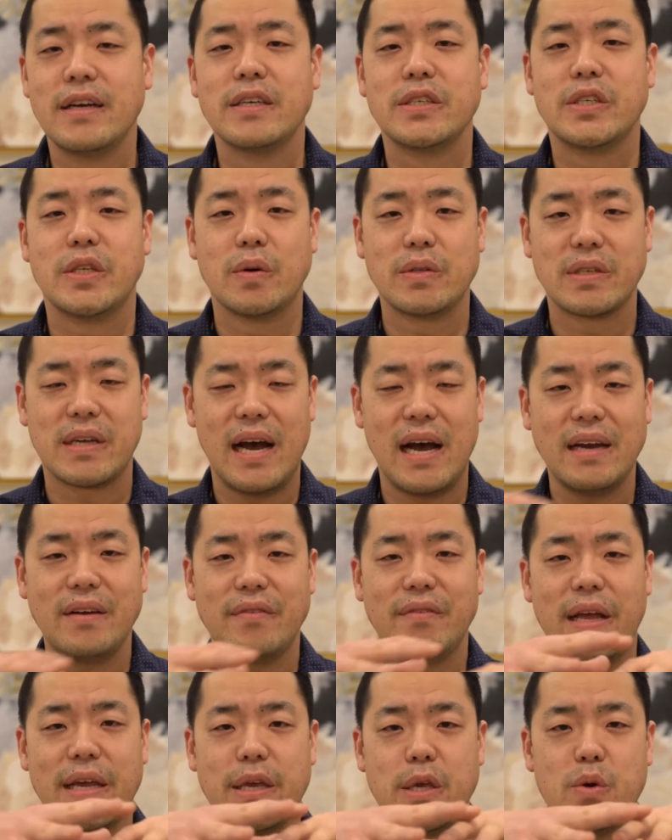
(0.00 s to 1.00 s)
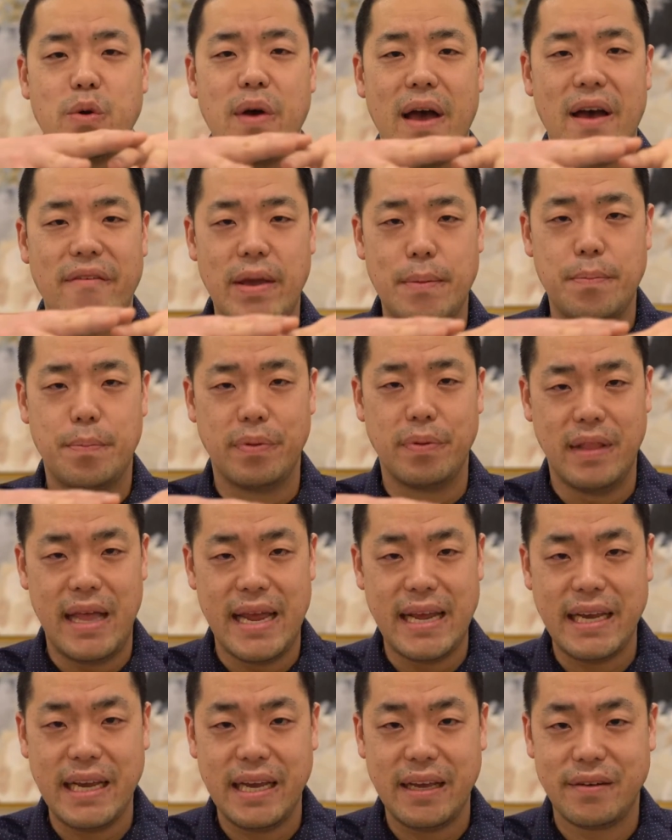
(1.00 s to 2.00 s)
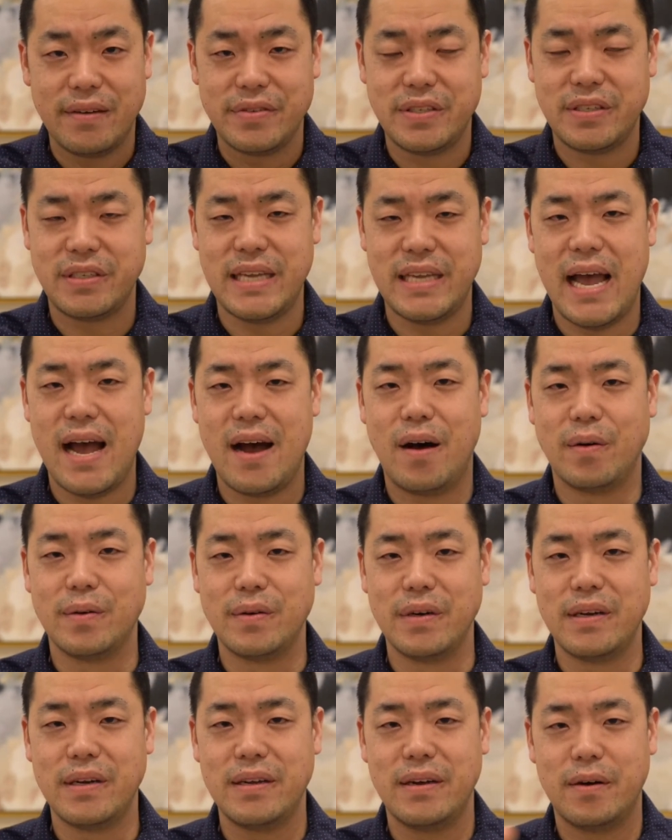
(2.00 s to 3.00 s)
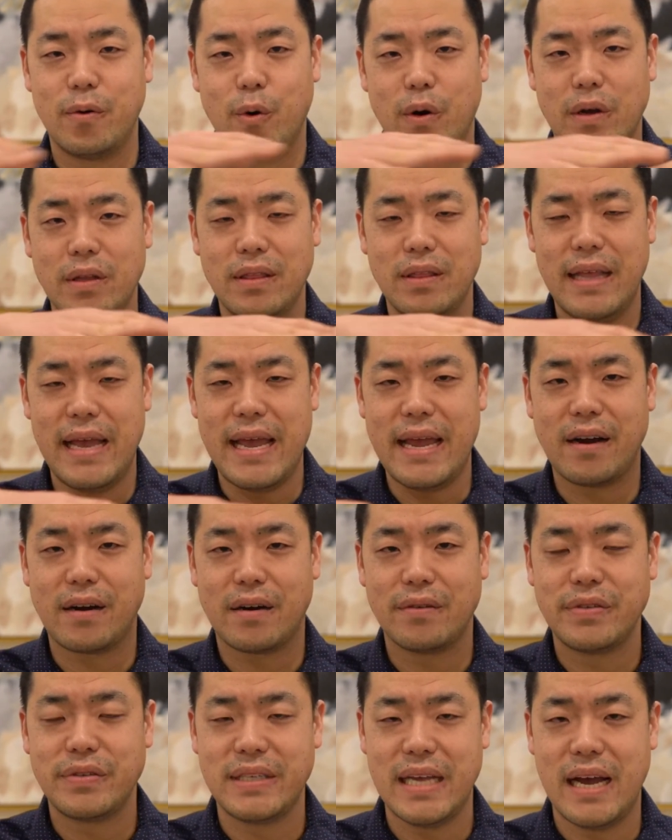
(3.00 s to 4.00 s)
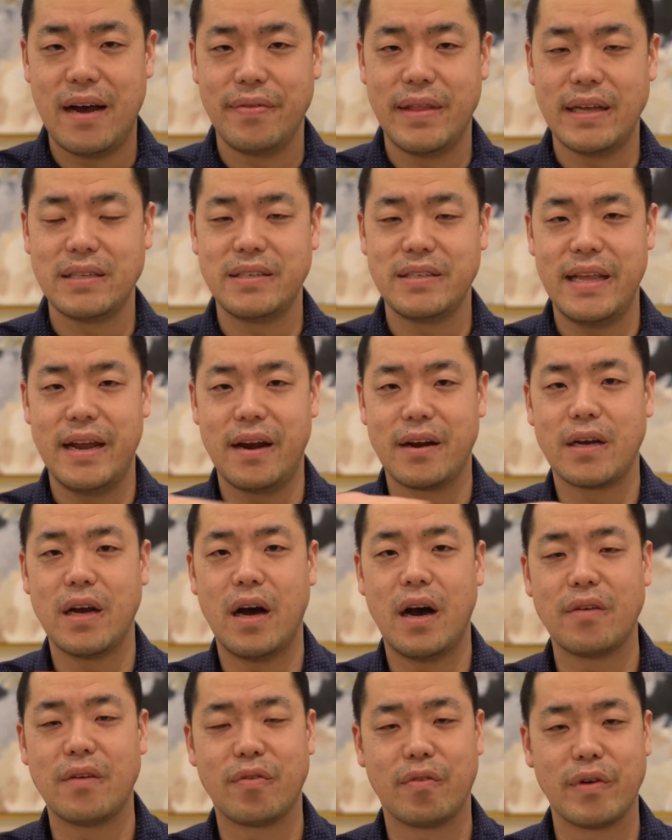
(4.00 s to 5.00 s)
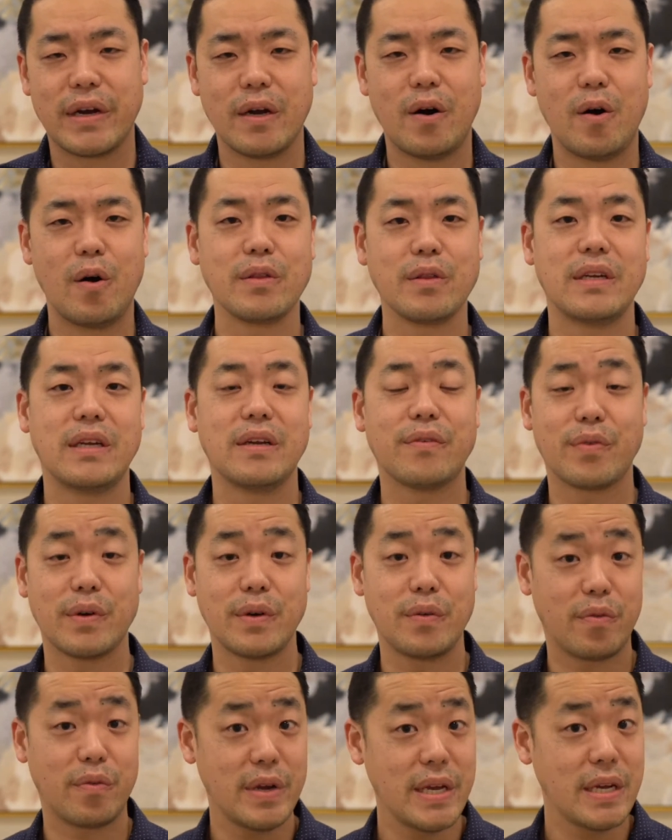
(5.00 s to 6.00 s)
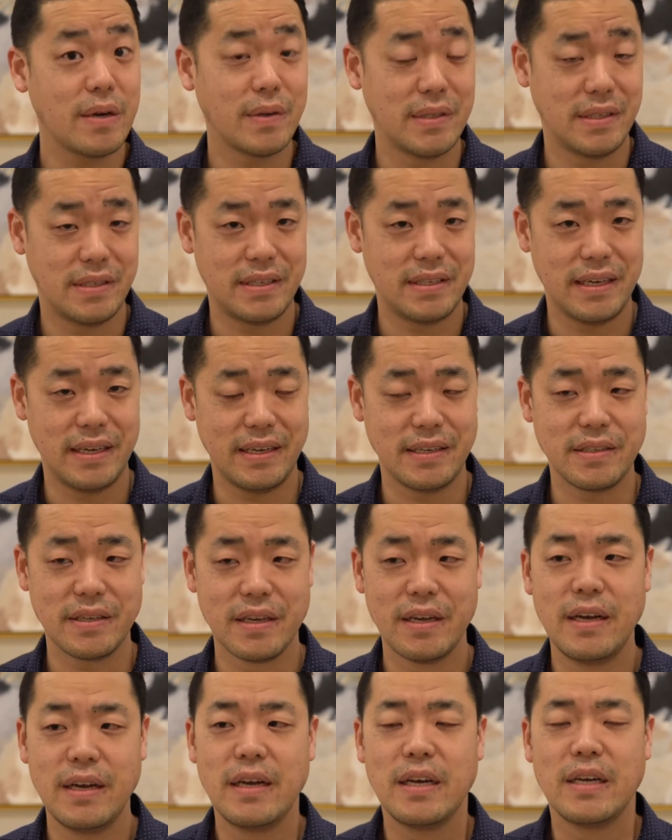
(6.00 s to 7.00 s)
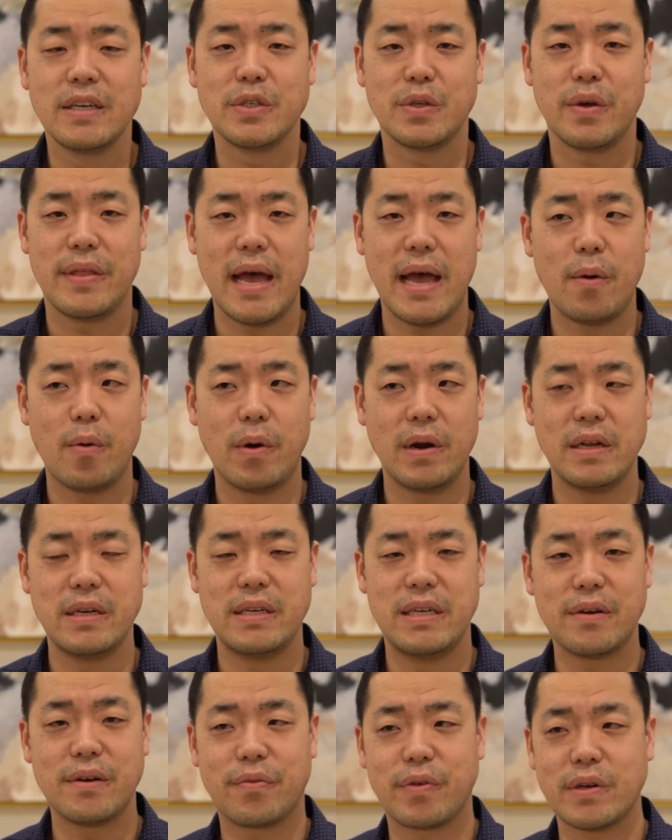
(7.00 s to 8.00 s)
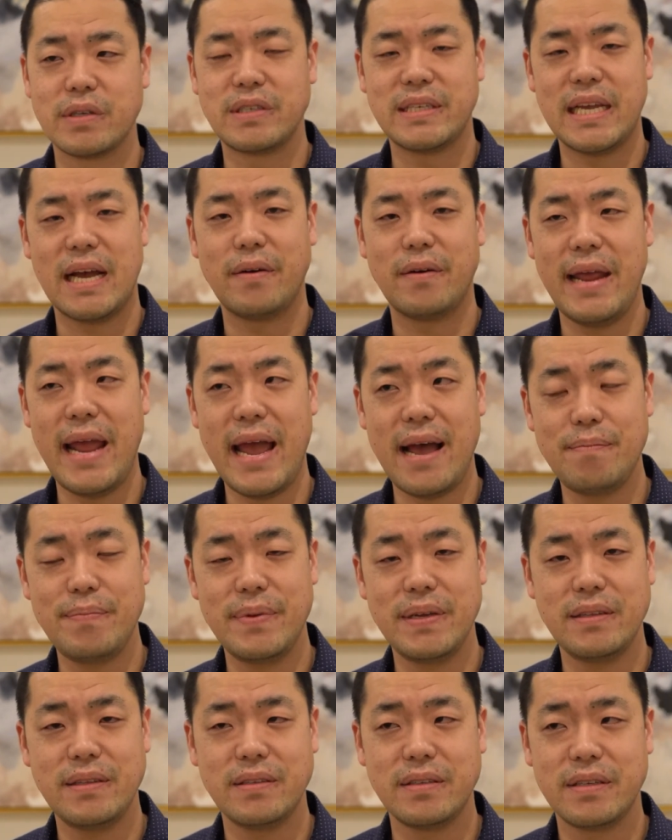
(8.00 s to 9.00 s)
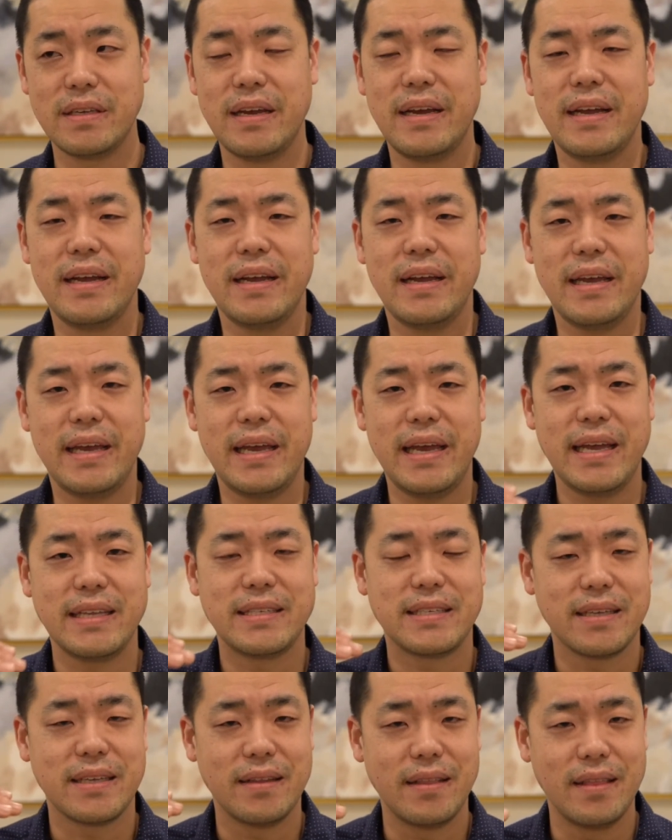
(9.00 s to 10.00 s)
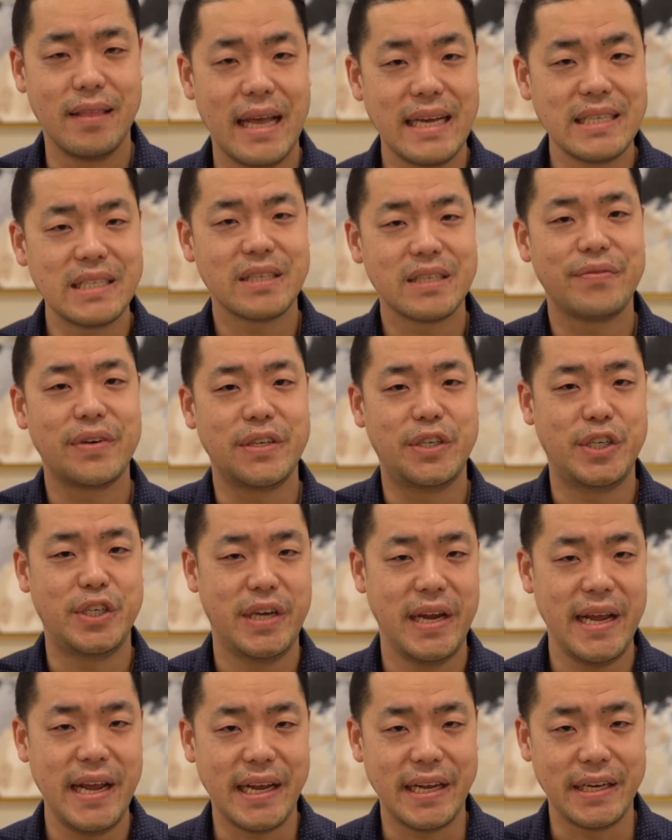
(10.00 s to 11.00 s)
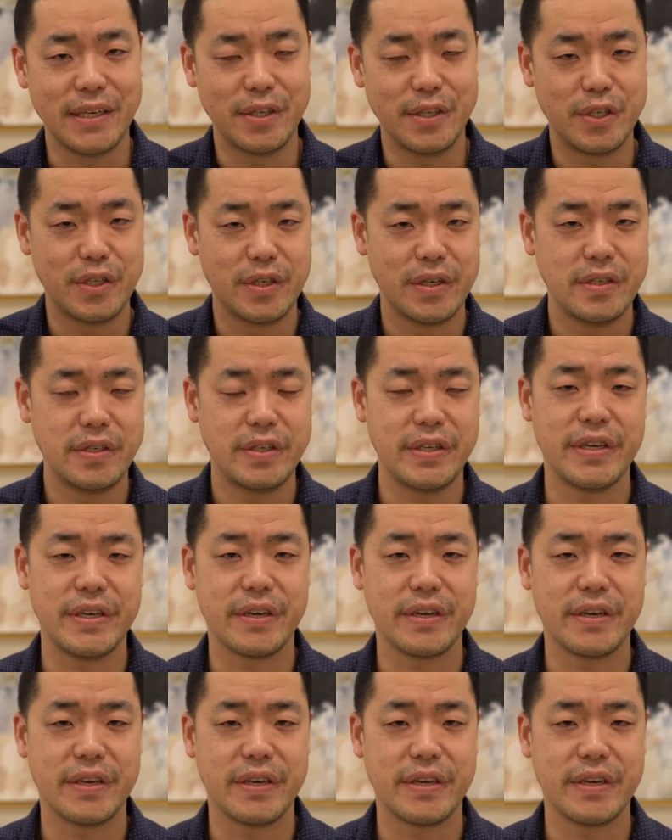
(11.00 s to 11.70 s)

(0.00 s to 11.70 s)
So it's kind of like you have a blanket of sound or a layer of sound that's there covering all the different frequencies so that when a different sound happens, it's less of a change to